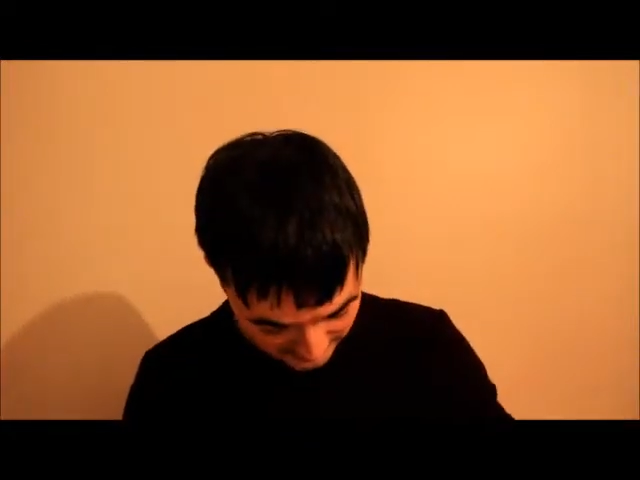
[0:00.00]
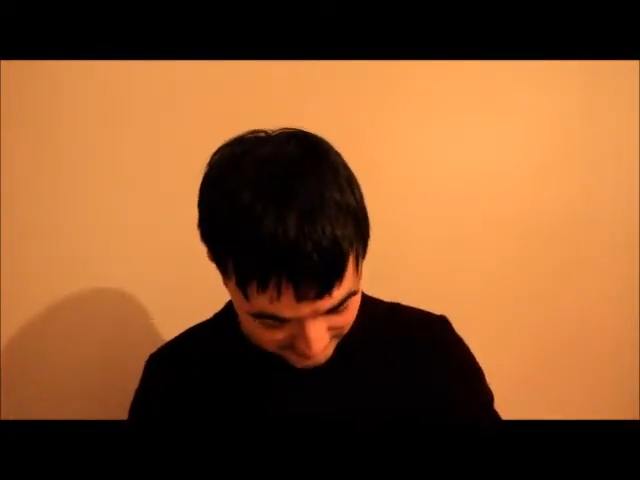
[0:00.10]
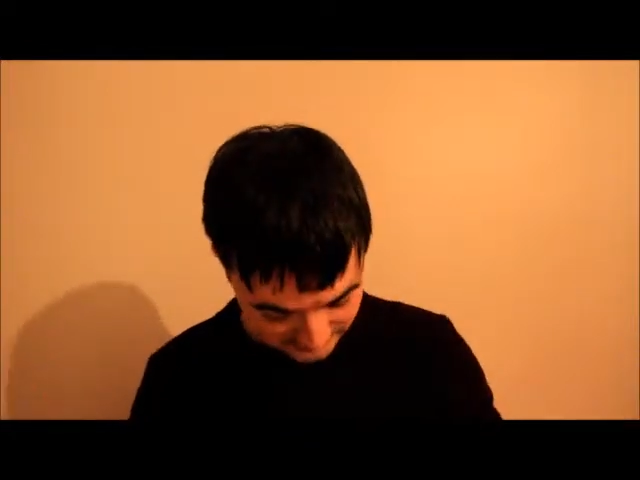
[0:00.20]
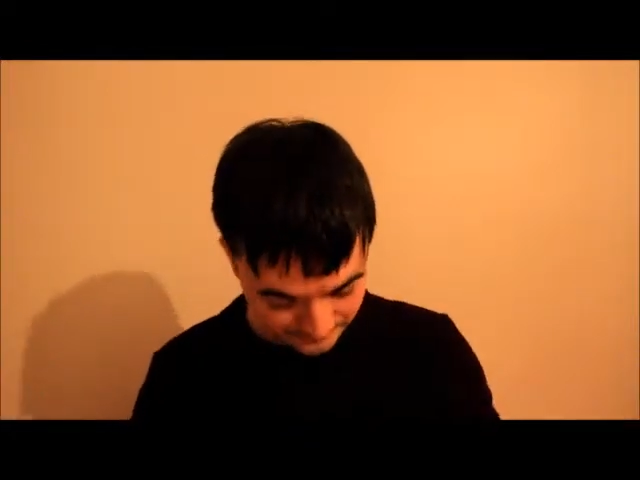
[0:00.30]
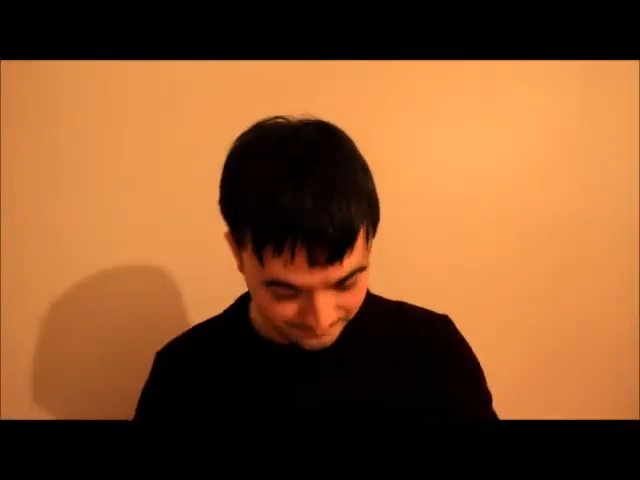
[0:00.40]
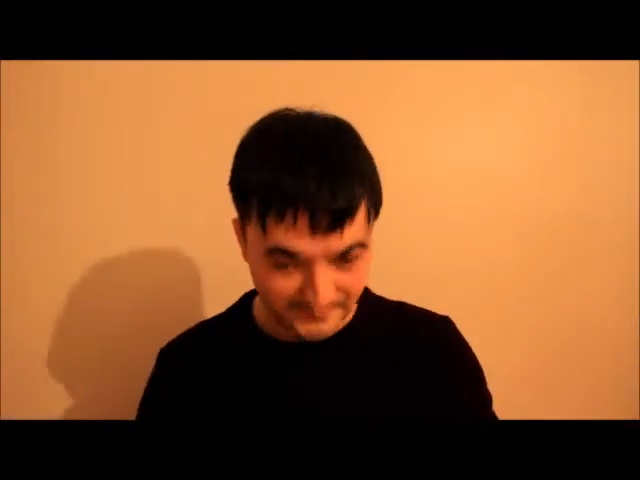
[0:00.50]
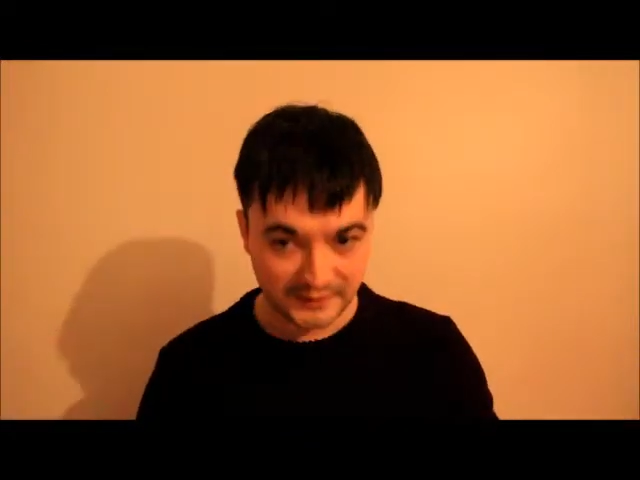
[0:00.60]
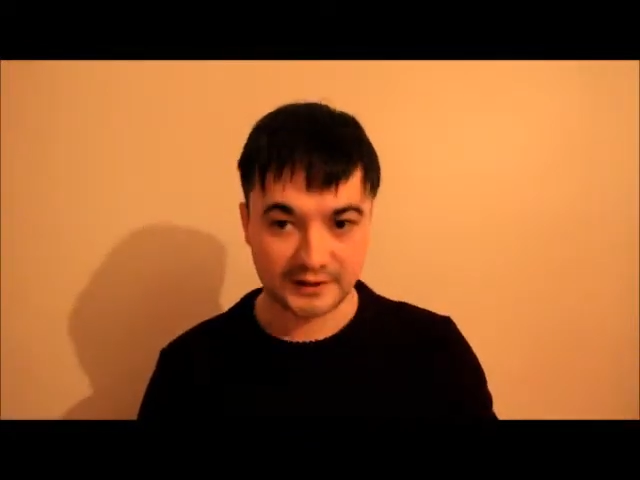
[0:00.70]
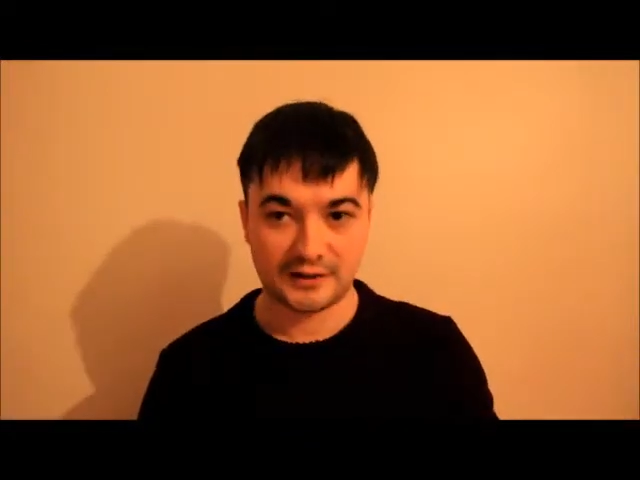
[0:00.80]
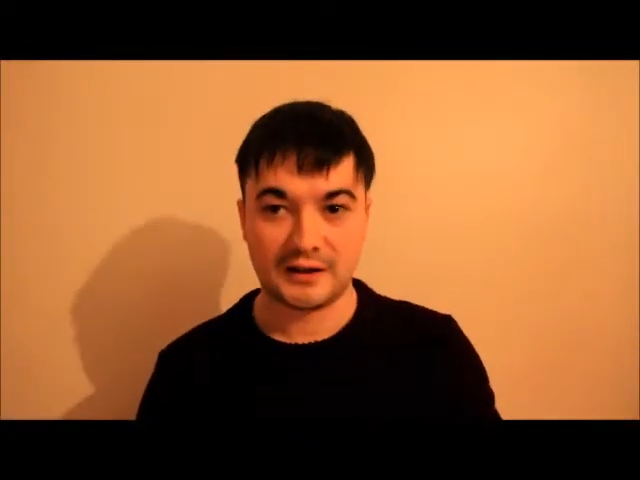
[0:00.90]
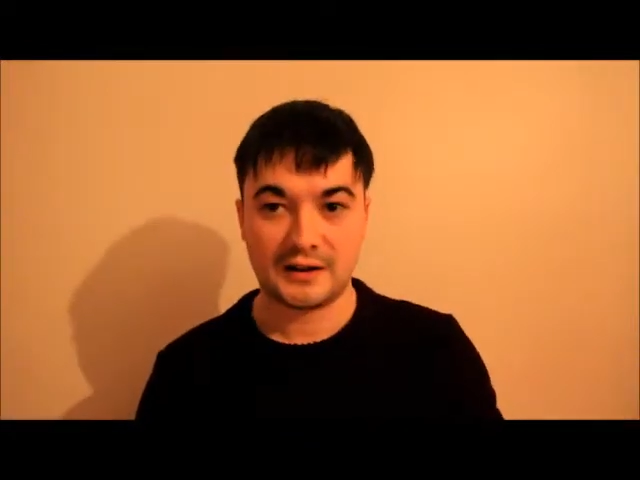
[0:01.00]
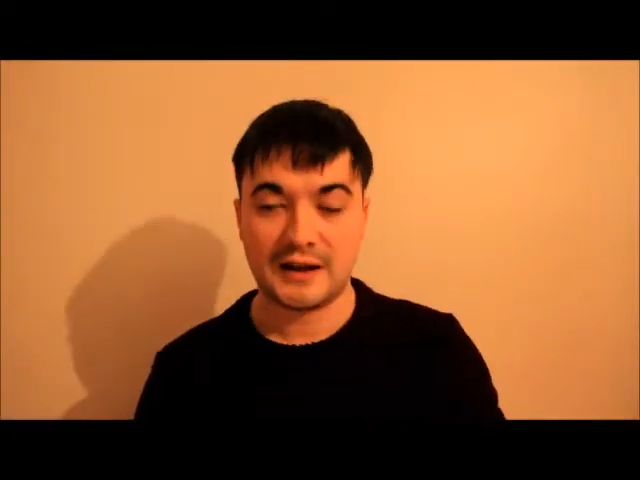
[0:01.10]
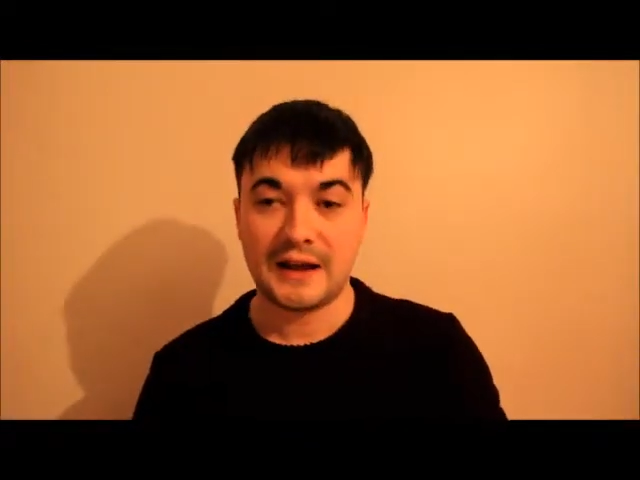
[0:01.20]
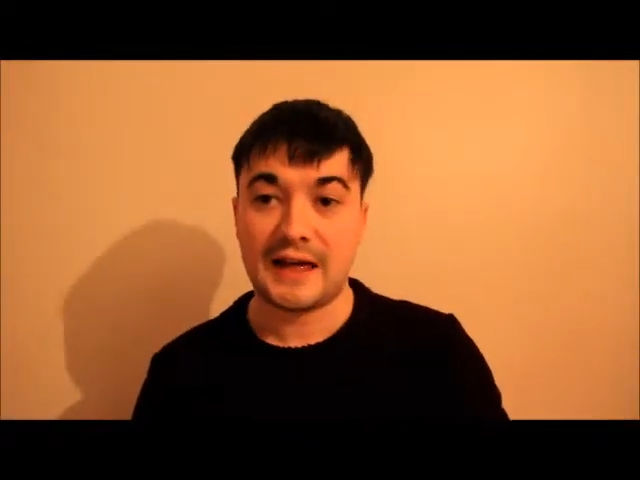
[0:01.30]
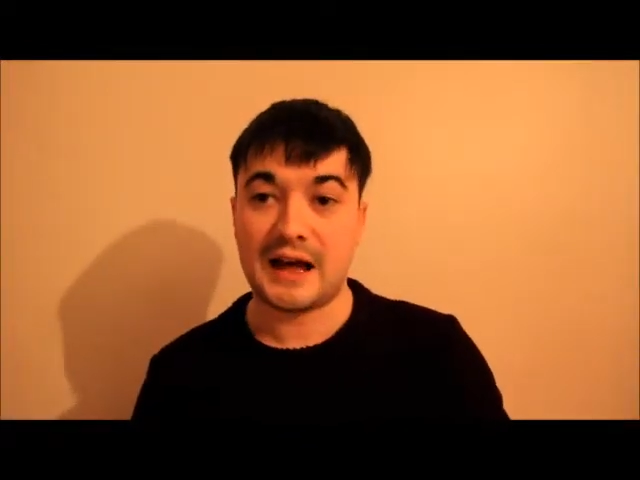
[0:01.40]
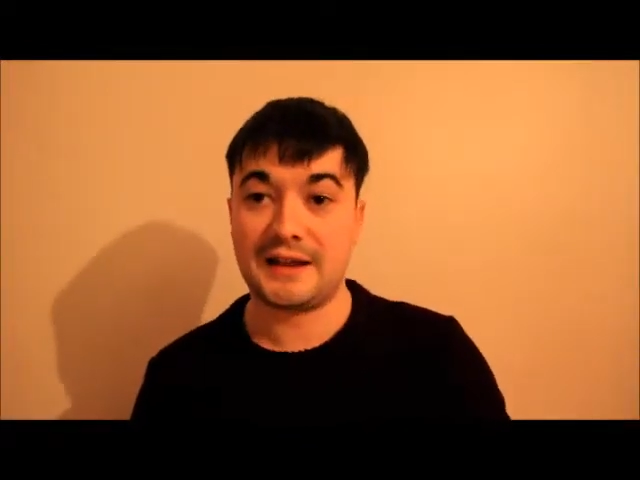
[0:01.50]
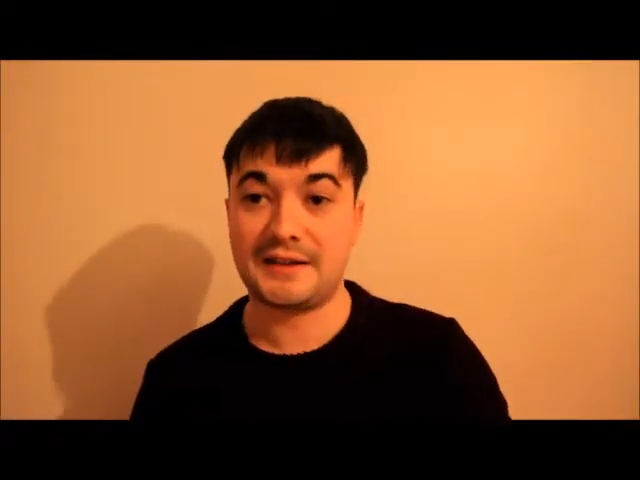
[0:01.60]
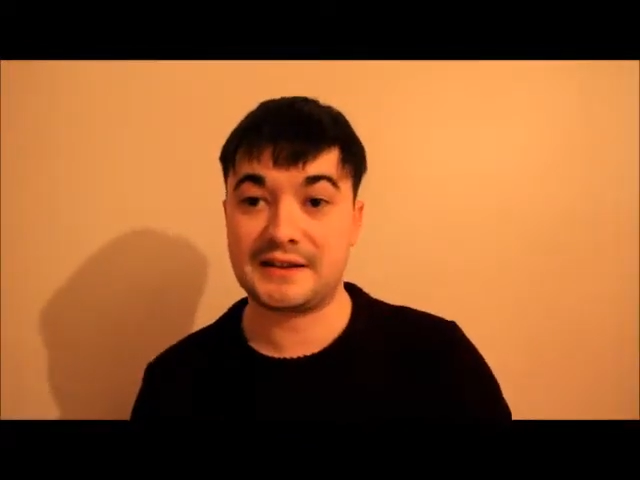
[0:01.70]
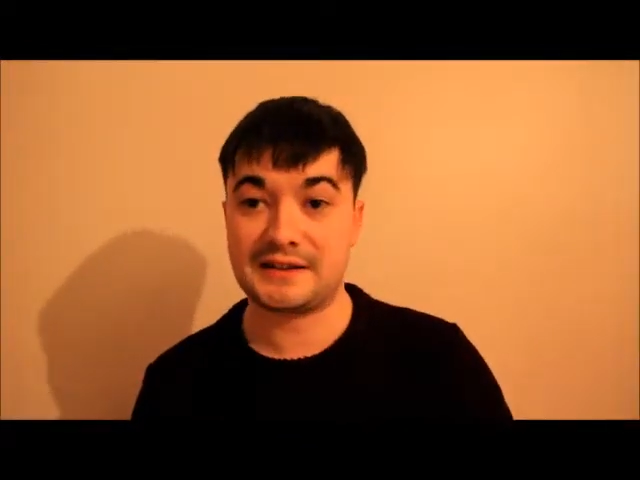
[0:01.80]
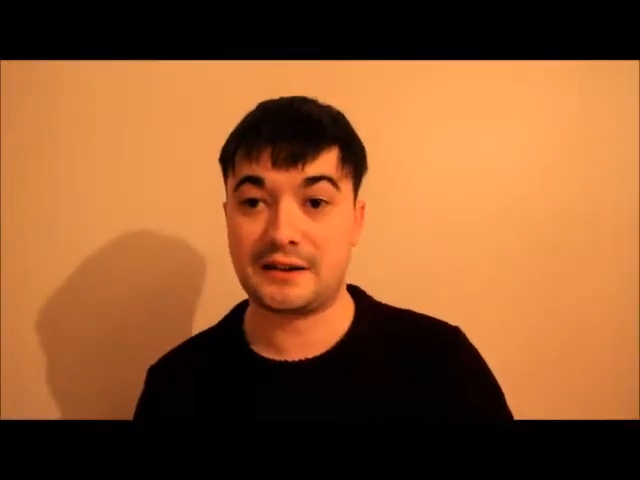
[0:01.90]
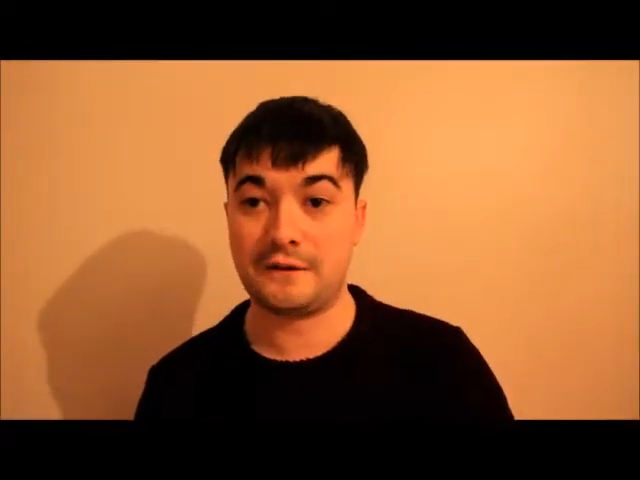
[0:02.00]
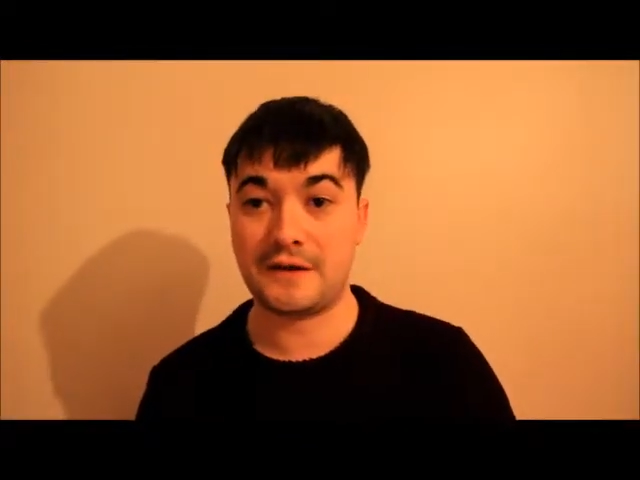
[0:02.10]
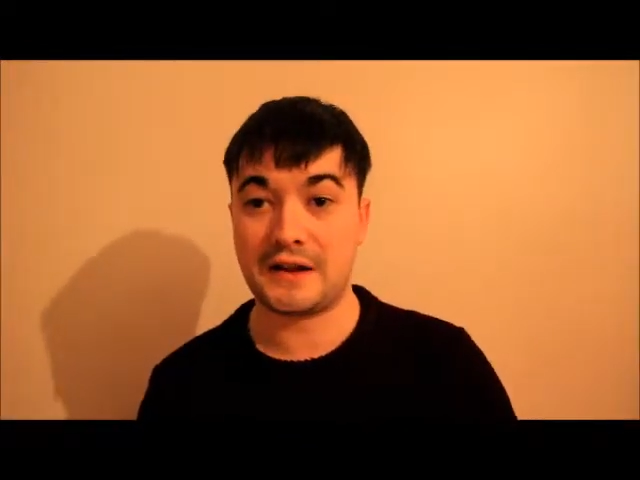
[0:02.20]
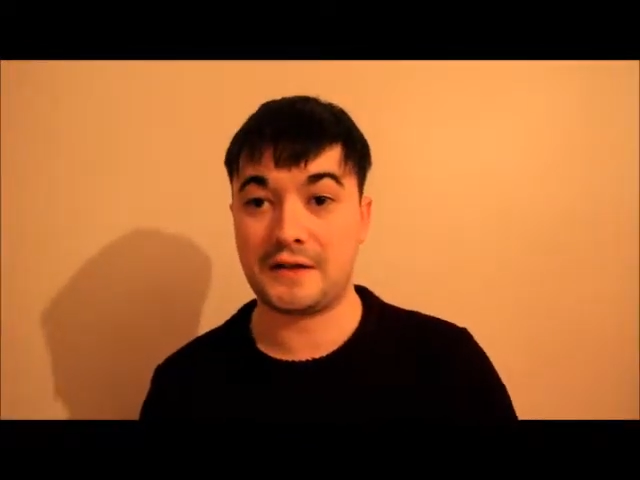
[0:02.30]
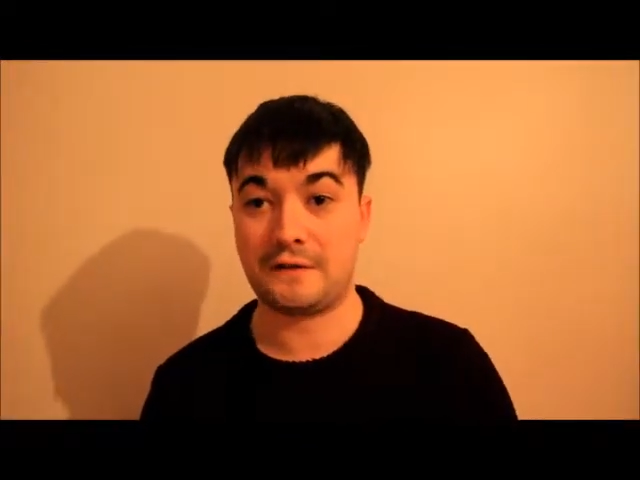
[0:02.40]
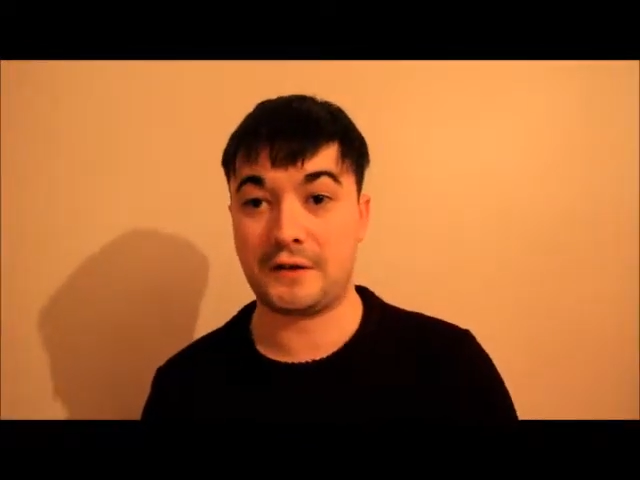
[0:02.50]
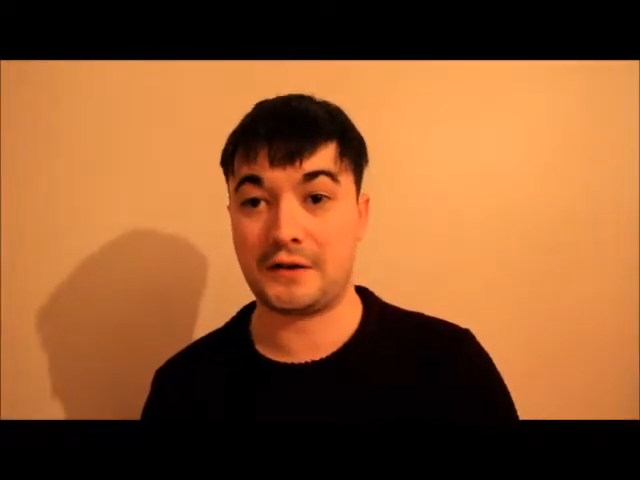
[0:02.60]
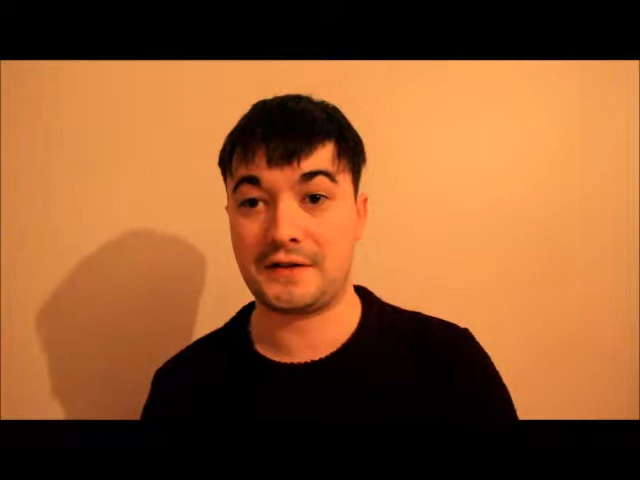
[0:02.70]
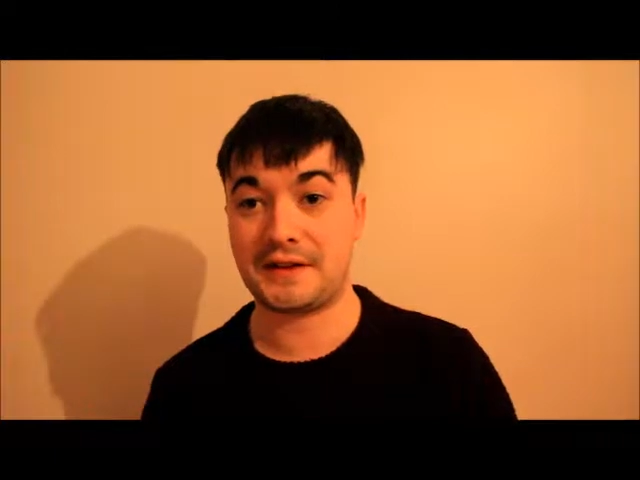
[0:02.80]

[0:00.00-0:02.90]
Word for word: You. yeah. And the stuff in the further,